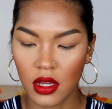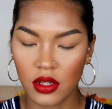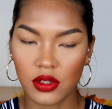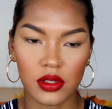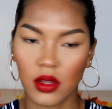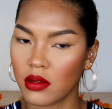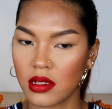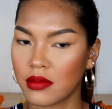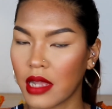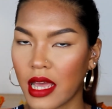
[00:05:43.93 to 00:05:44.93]
So
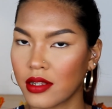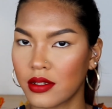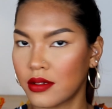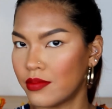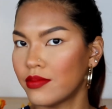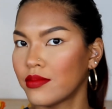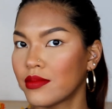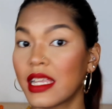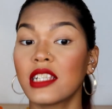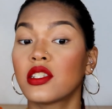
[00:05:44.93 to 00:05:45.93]
that's
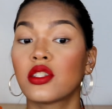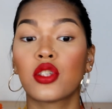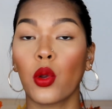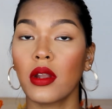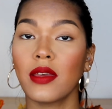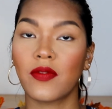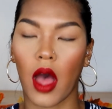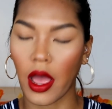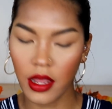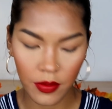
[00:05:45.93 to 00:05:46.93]
totally
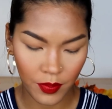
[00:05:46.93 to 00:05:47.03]
fine.